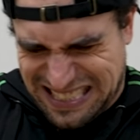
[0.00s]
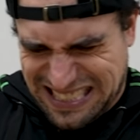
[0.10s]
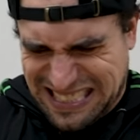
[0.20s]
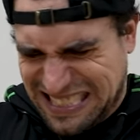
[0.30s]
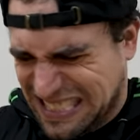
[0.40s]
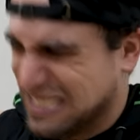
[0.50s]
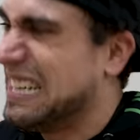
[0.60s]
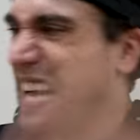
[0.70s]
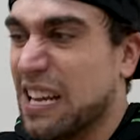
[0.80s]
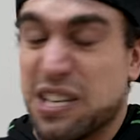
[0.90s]
Rest.
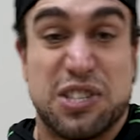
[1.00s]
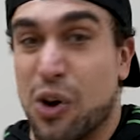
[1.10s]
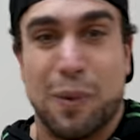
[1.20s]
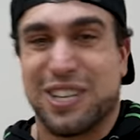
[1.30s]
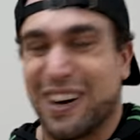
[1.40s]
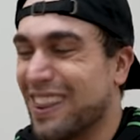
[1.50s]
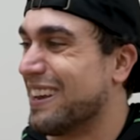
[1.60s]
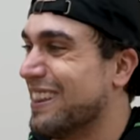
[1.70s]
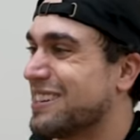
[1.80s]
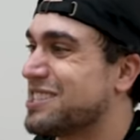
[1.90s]
Ugh, it's so much harder
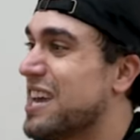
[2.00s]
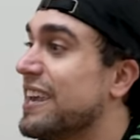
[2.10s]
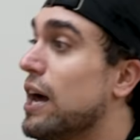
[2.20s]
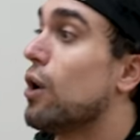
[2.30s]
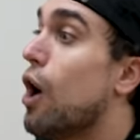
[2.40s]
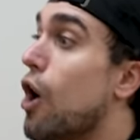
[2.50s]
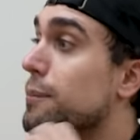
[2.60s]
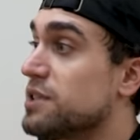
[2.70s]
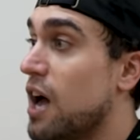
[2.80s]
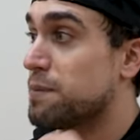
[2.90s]
than it looks. Shake it out,
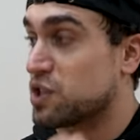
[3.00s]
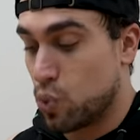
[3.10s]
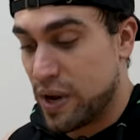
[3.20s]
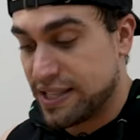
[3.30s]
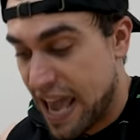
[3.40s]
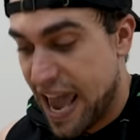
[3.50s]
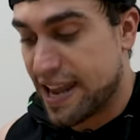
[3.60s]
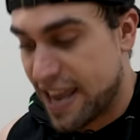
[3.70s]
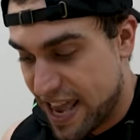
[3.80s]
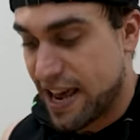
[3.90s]
arms up, squeeze,
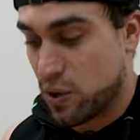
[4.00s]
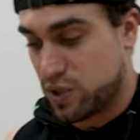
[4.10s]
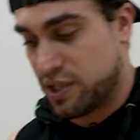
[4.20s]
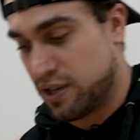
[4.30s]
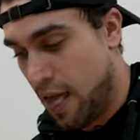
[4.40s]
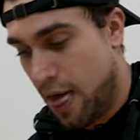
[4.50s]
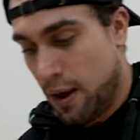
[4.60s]
hand in outs.